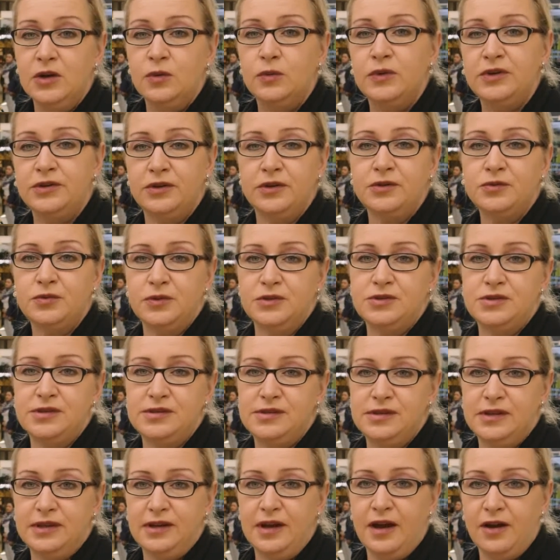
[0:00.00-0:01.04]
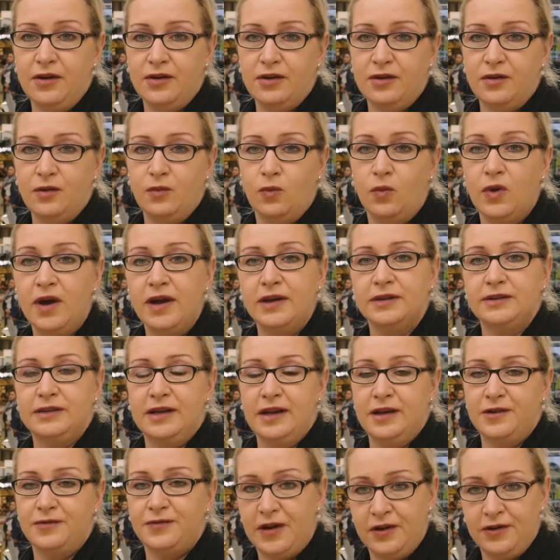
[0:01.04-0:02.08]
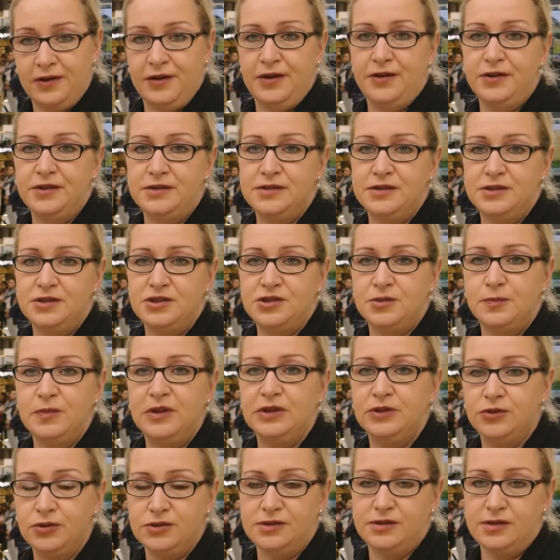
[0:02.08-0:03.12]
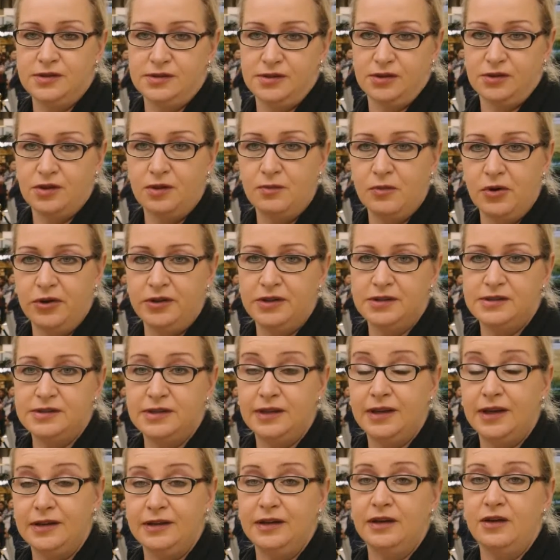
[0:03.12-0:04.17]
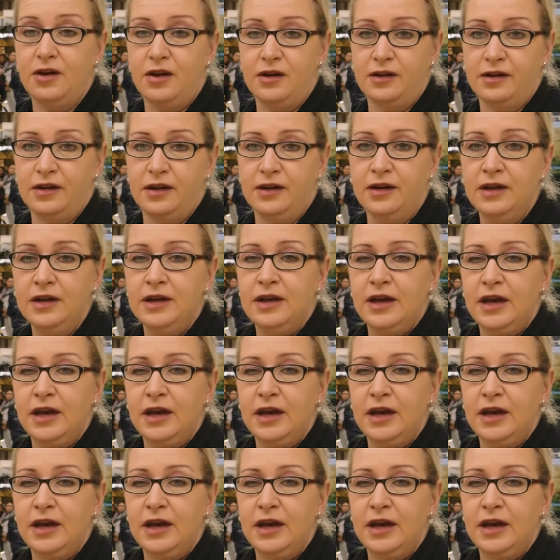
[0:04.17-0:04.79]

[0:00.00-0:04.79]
We don't want to see our wildlife, our heritage being used as a commodity any longer.